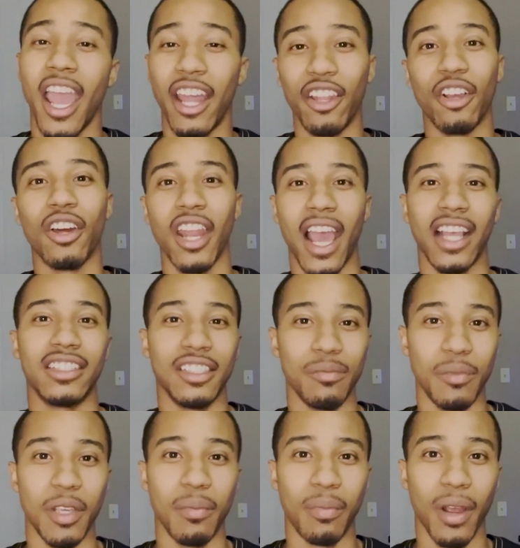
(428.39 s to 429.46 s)
and they're going to actually
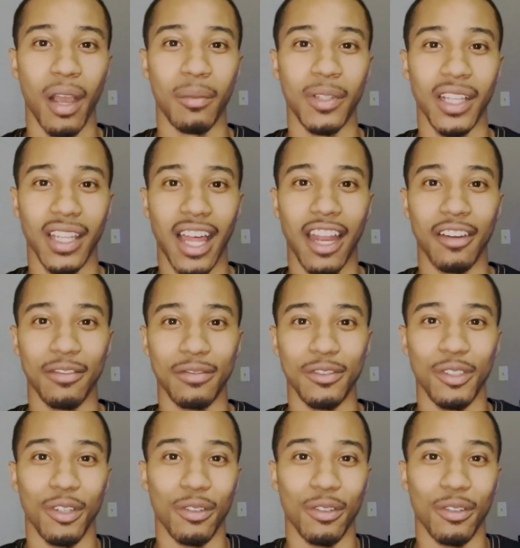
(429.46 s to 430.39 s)
meet probably a lot of